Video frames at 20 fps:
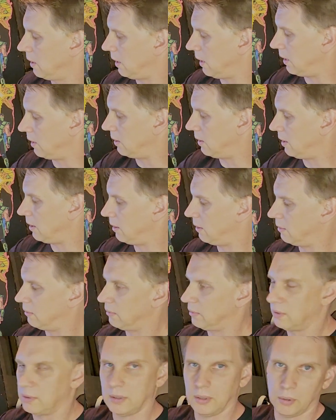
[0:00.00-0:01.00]
and then
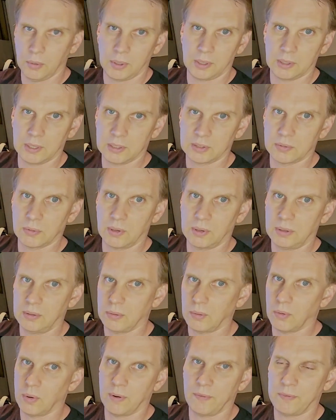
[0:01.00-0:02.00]
doing this one,
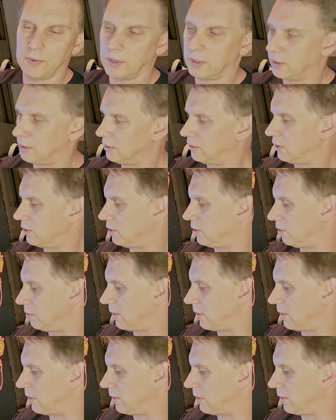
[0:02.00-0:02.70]
or if you're going to just do